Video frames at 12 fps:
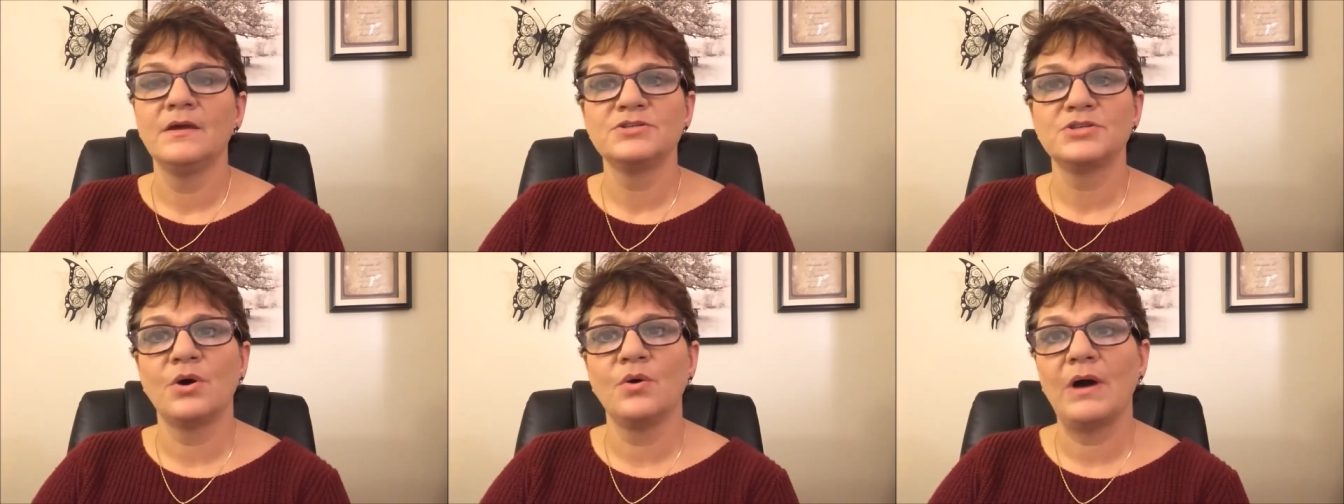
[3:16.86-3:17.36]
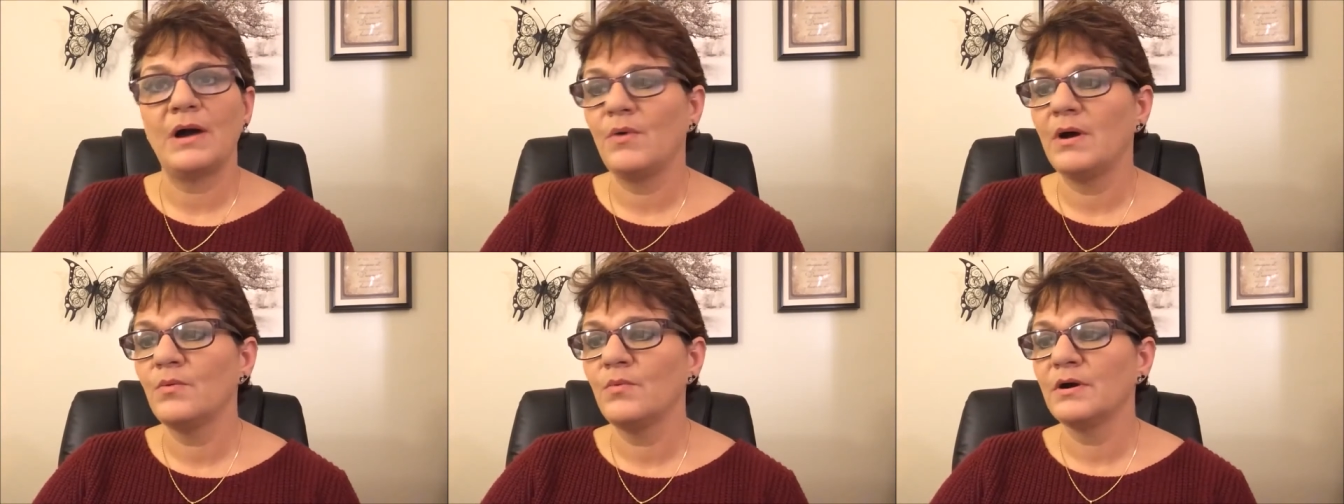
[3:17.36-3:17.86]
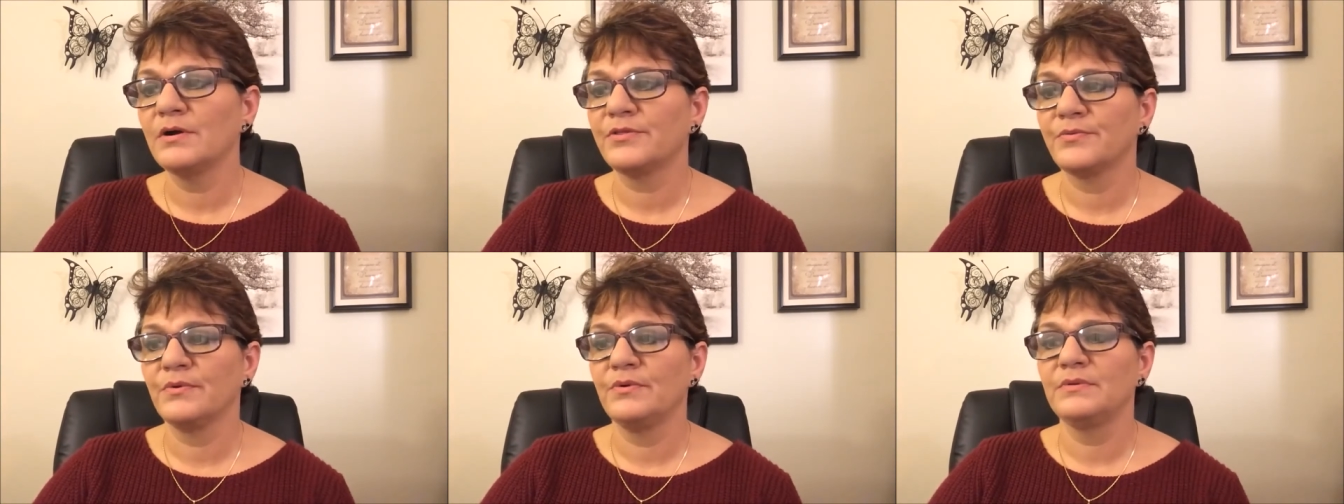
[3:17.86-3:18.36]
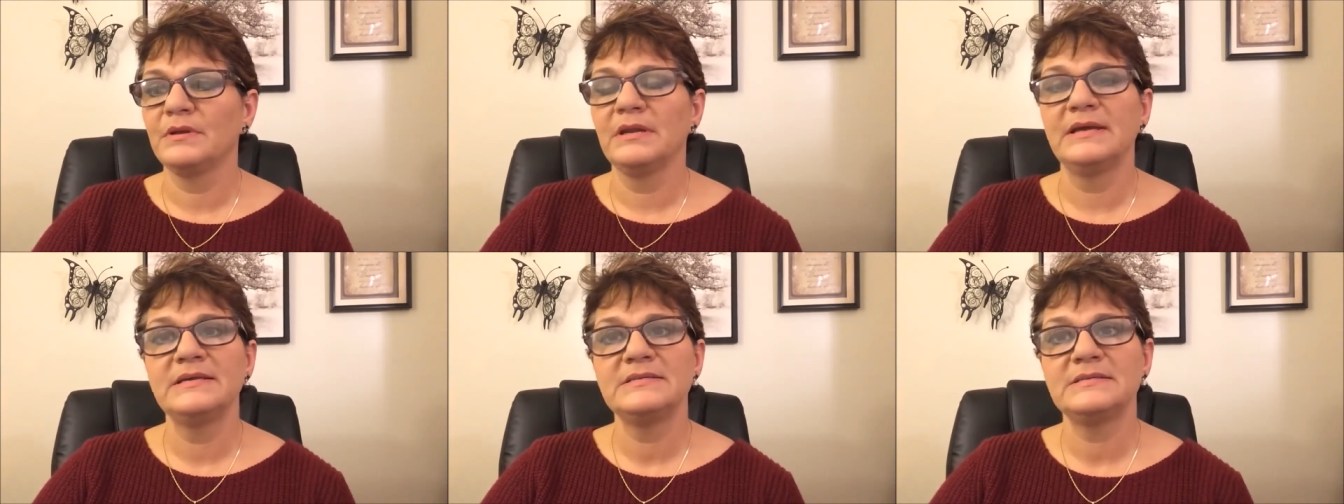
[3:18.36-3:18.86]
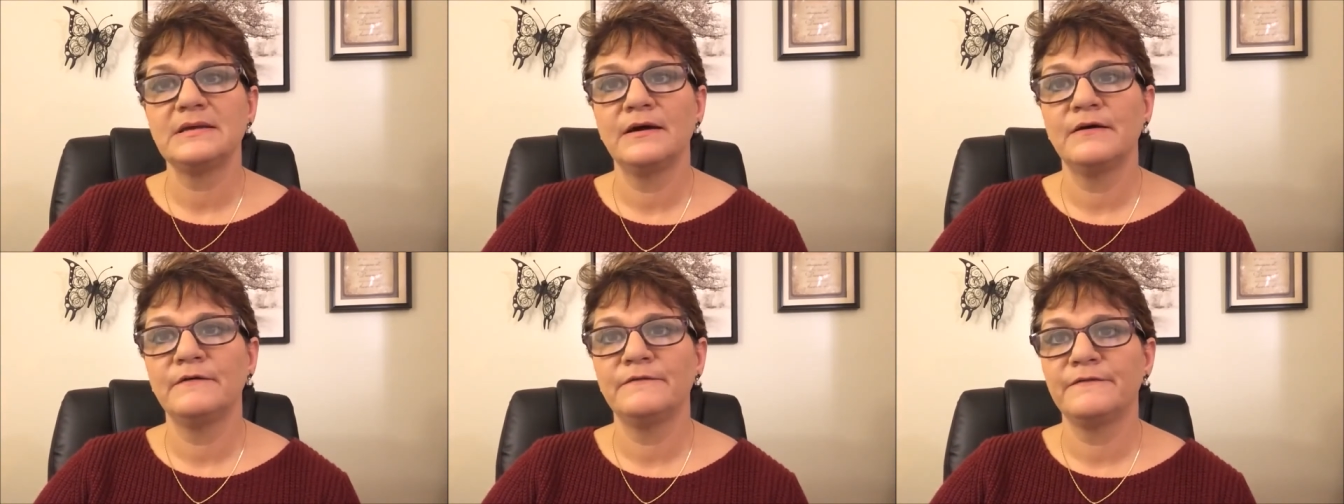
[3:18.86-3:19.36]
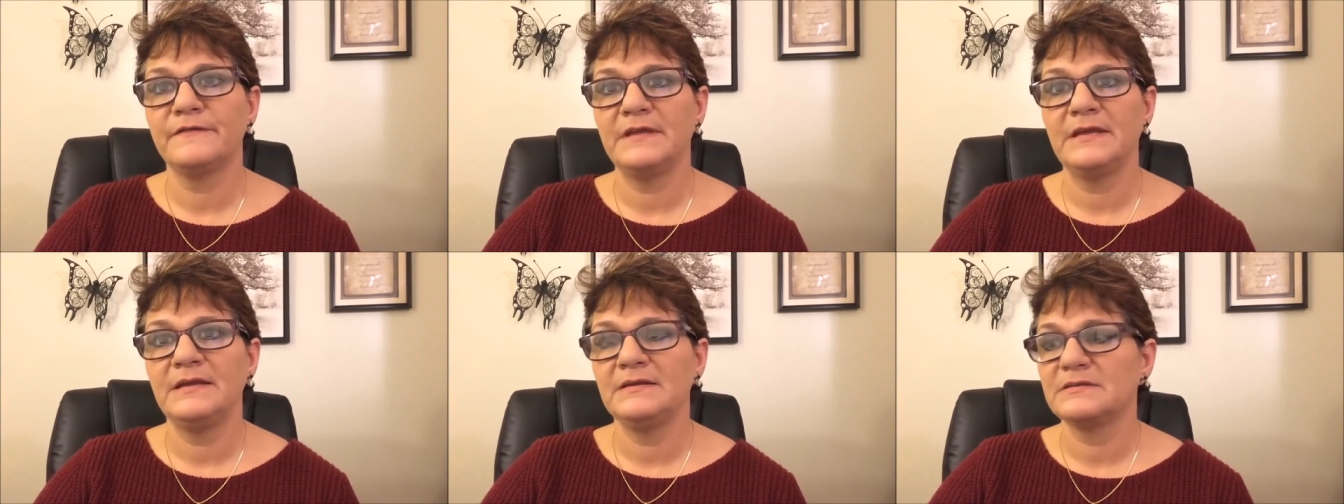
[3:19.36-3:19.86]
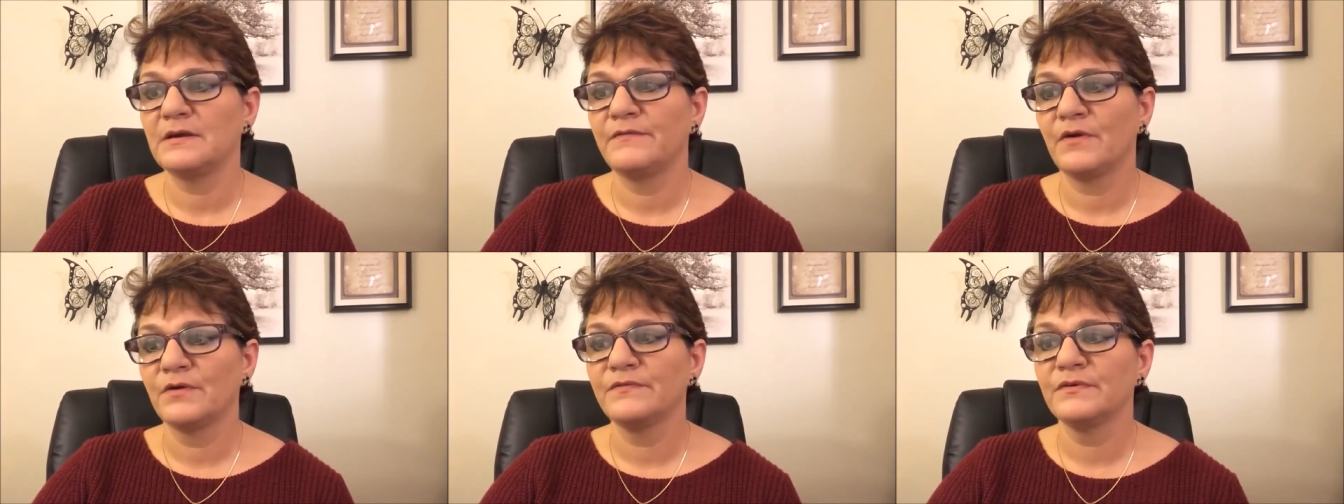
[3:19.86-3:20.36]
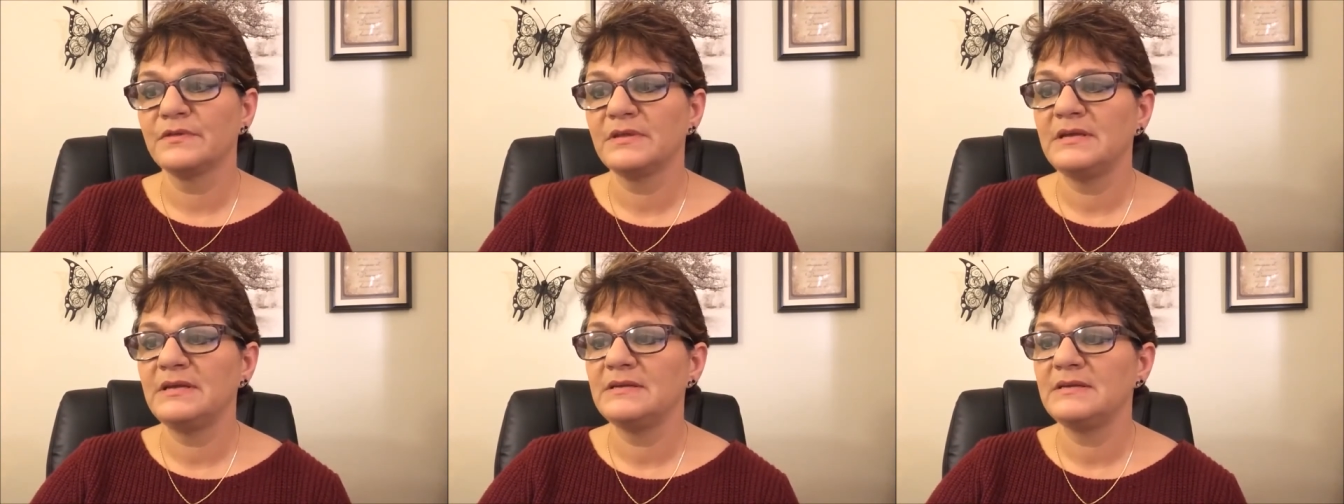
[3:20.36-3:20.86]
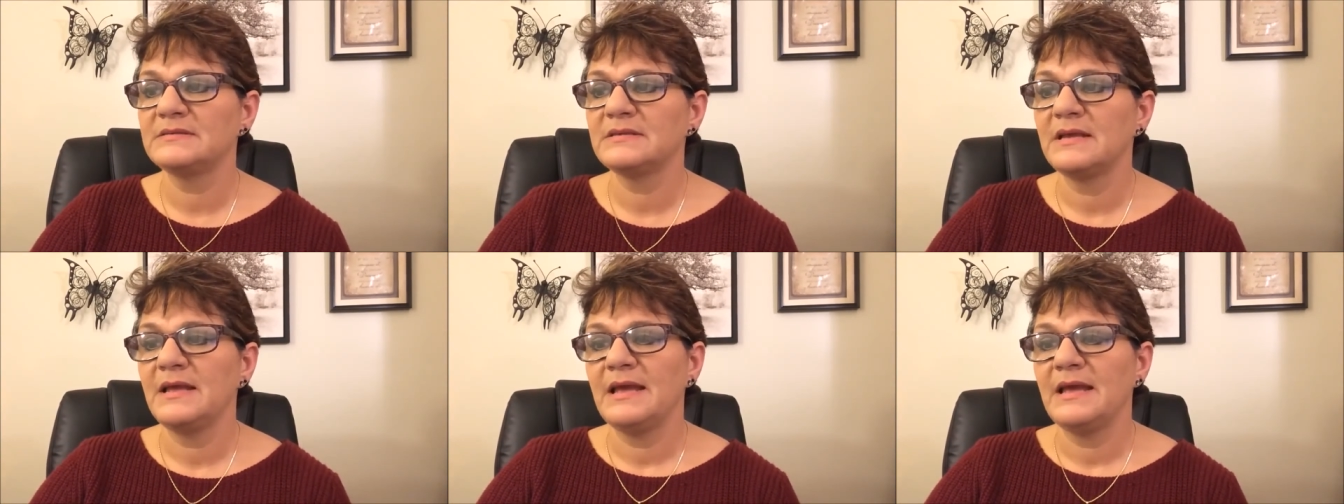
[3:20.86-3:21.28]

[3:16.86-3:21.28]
So I want to work through the list of things, of hurtful things,